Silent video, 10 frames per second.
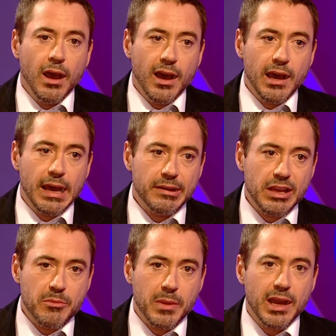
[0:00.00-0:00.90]

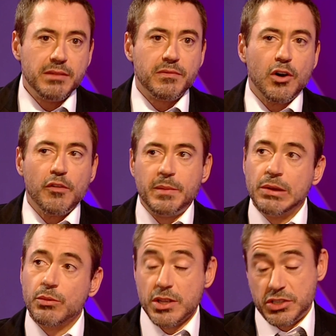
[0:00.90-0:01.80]
My
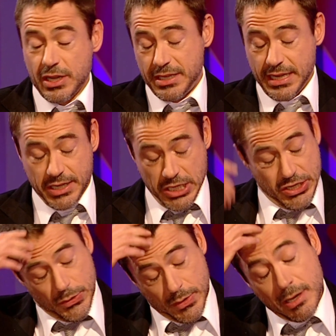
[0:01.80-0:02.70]
involvement was I tended
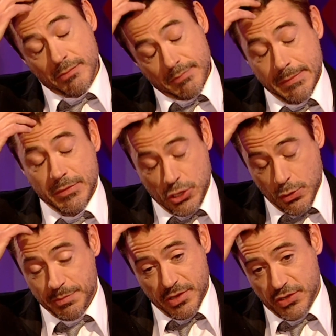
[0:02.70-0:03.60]
to
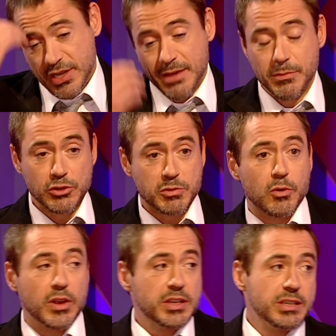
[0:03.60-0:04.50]
show up to the set most
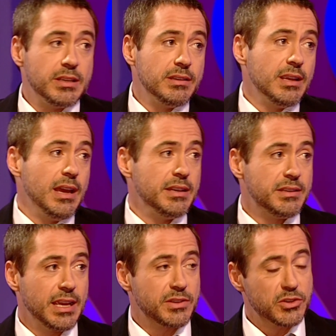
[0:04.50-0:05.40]
mornings and
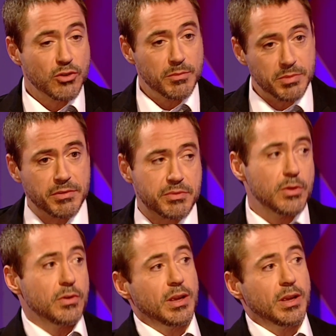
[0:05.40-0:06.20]
take the script and throw it